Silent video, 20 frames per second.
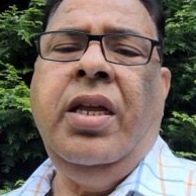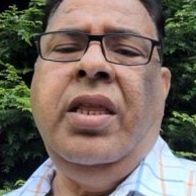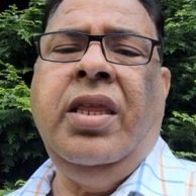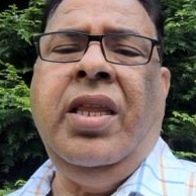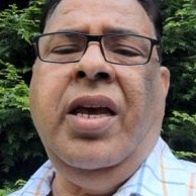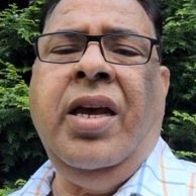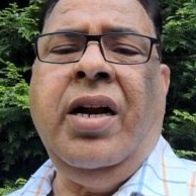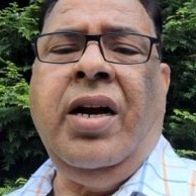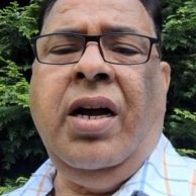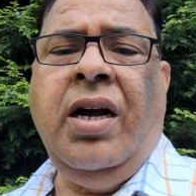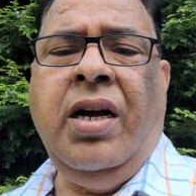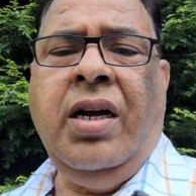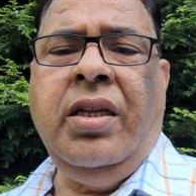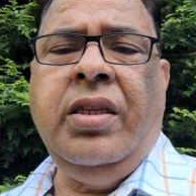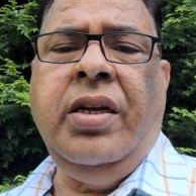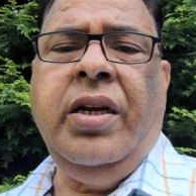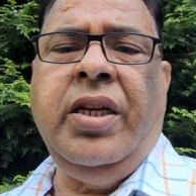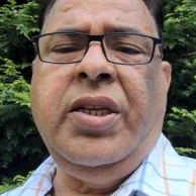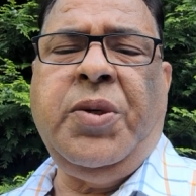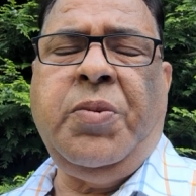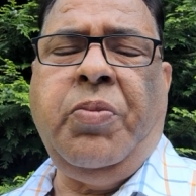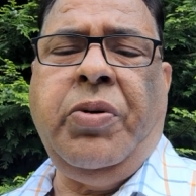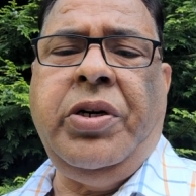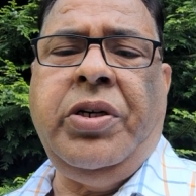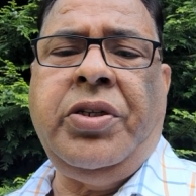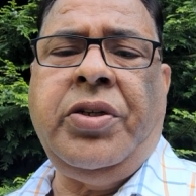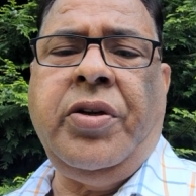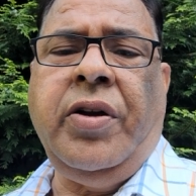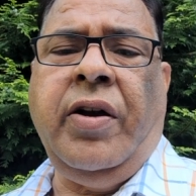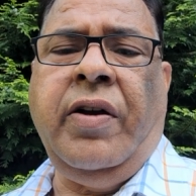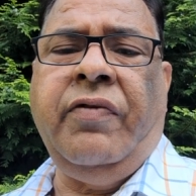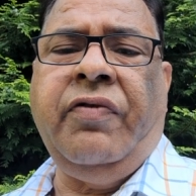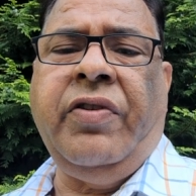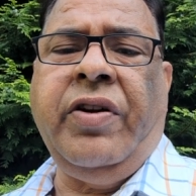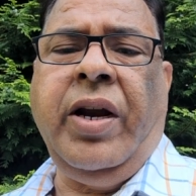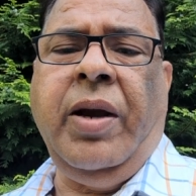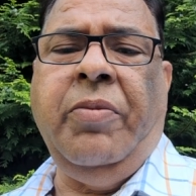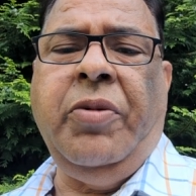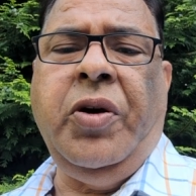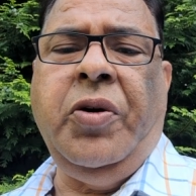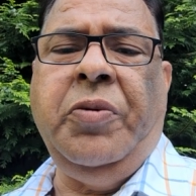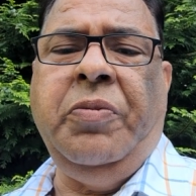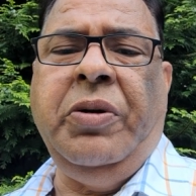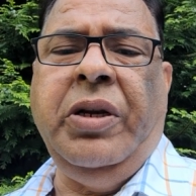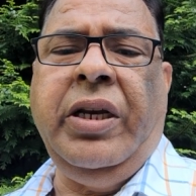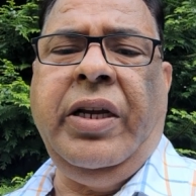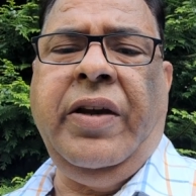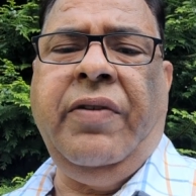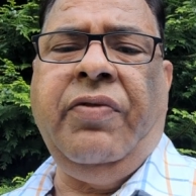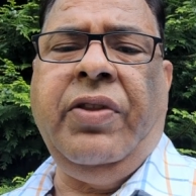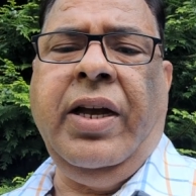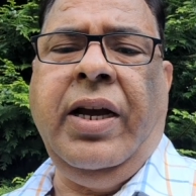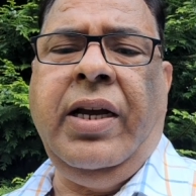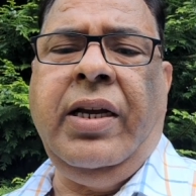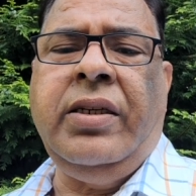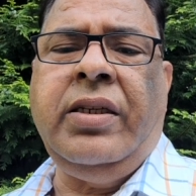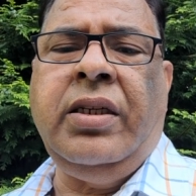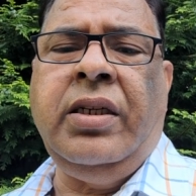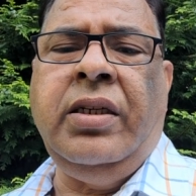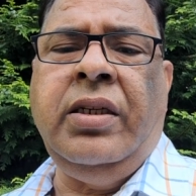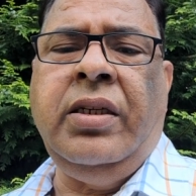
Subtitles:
There are the experts of grammar who believe that